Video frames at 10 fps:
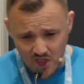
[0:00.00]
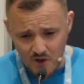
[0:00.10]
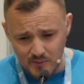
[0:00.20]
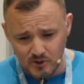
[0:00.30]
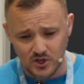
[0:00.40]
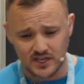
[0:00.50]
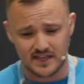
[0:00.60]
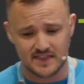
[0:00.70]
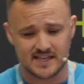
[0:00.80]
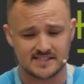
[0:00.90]
And when we're looking
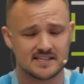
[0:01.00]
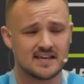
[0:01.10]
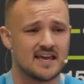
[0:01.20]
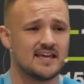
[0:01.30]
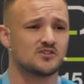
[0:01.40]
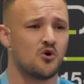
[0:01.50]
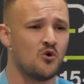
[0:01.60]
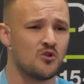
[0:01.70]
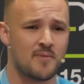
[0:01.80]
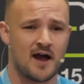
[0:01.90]
at this, it's
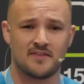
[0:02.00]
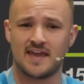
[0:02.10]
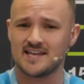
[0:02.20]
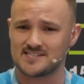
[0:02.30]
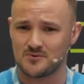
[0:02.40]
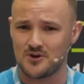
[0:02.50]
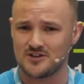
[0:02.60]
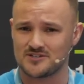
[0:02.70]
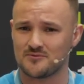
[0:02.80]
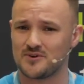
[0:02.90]
all about the S
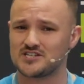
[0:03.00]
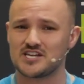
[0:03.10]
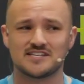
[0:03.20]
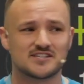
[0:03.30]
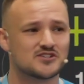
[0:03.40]
word, which is